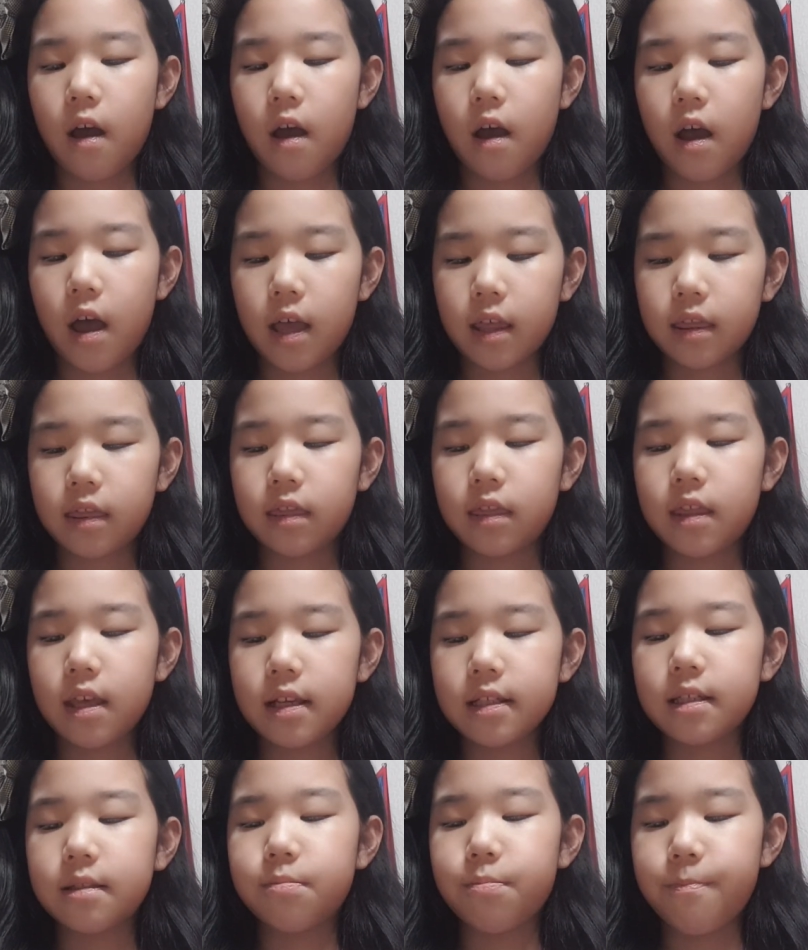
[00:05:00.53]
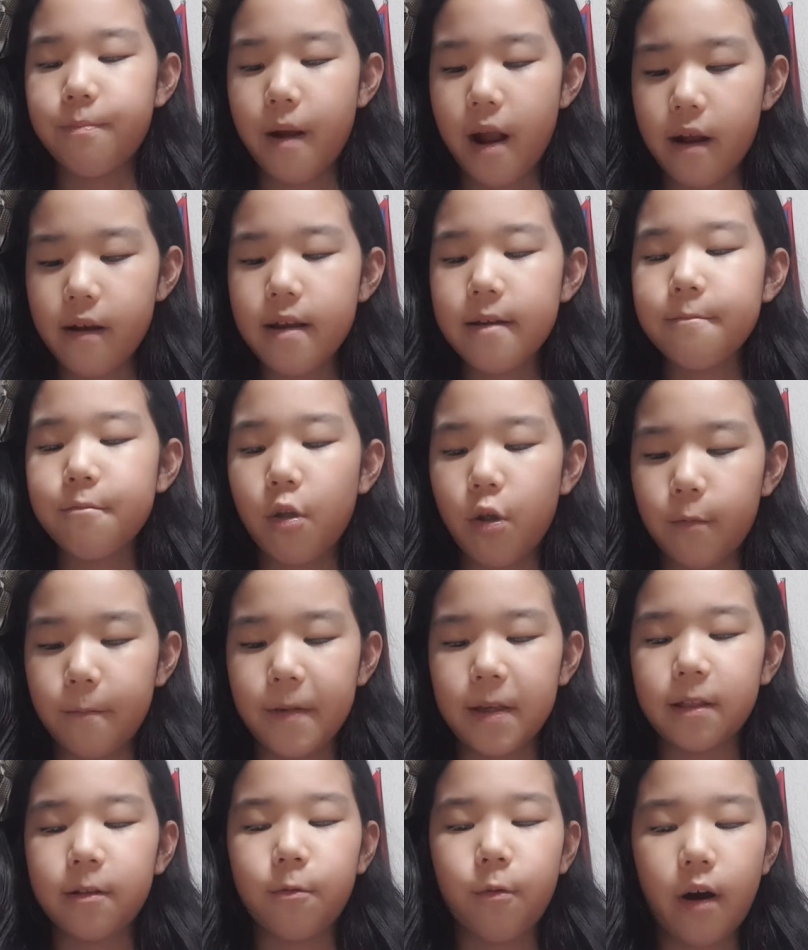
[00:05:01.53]
at this very
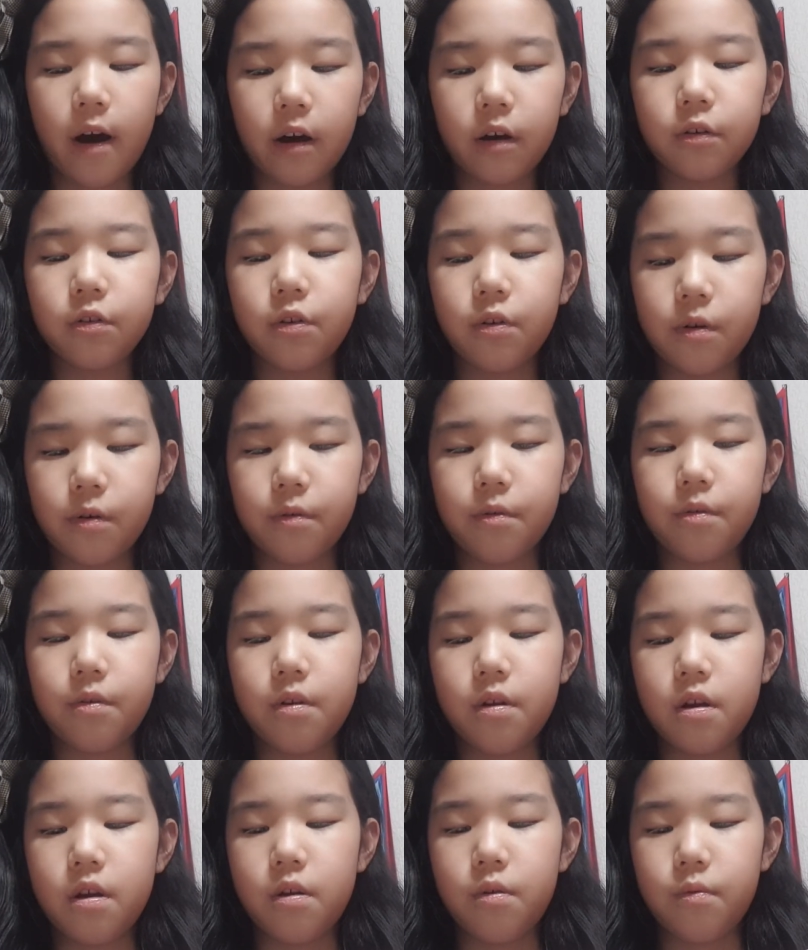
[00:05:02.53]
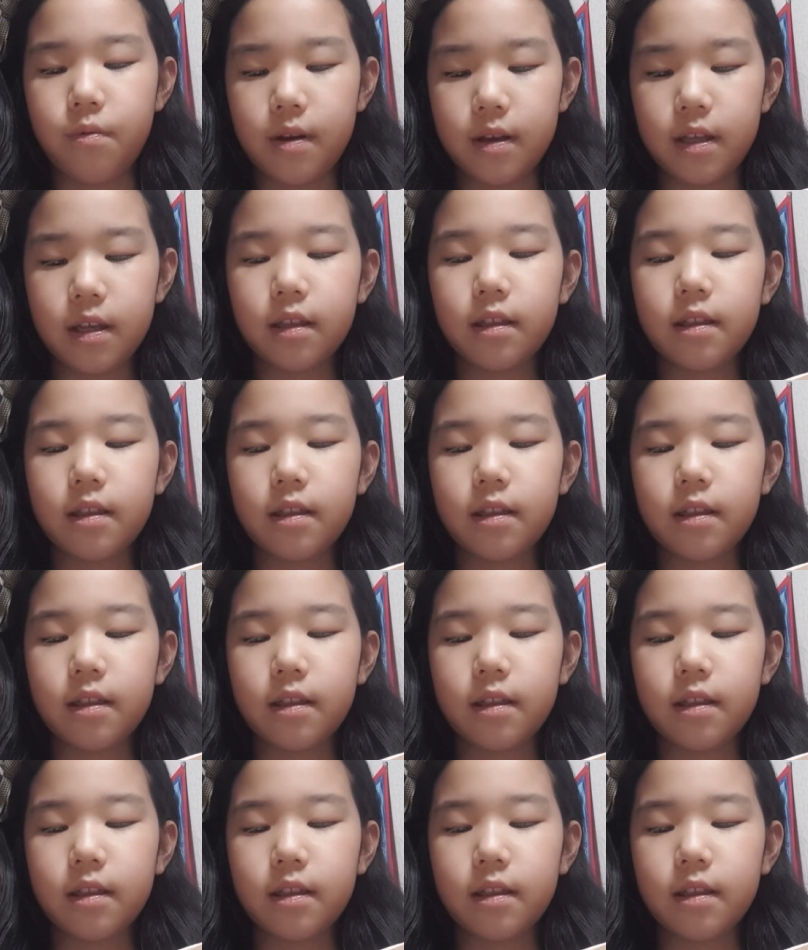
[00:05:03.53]
moment while you're reading